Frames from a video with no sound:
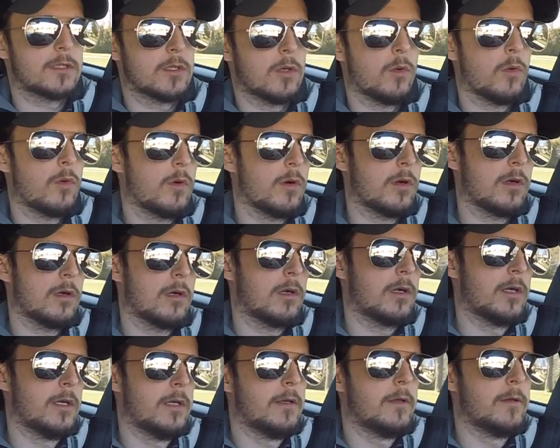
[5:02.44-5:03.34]
or
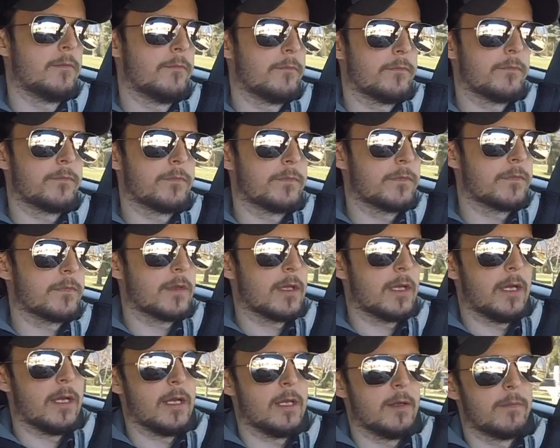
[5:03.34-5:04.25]

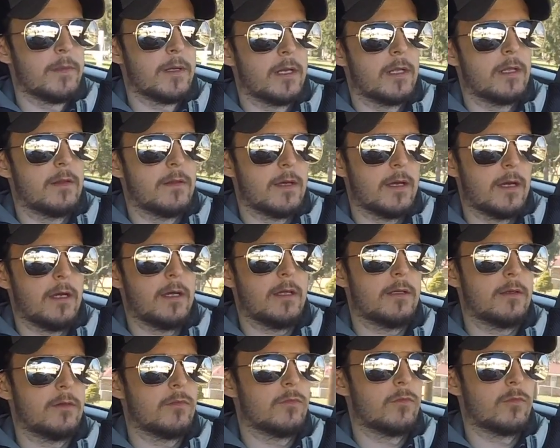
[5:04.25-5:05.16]
anybody that
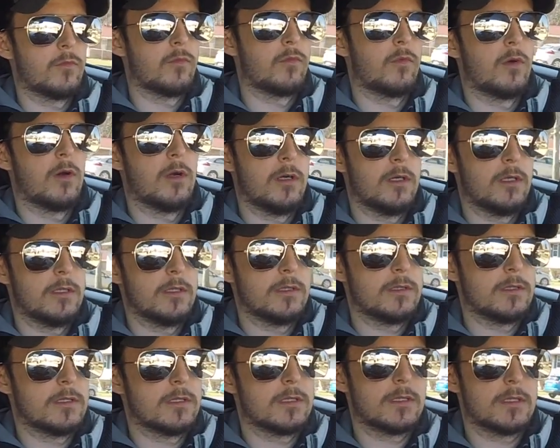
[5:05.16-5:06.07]

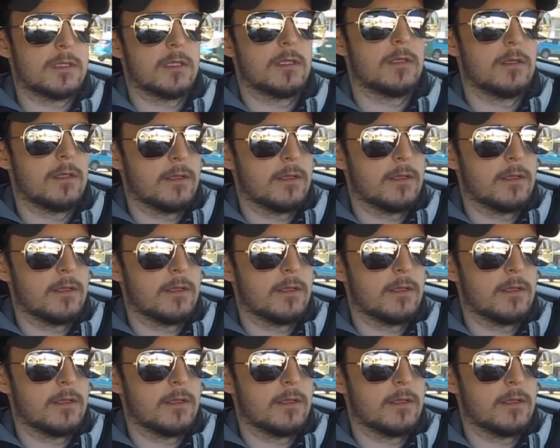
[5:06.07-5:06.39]
runs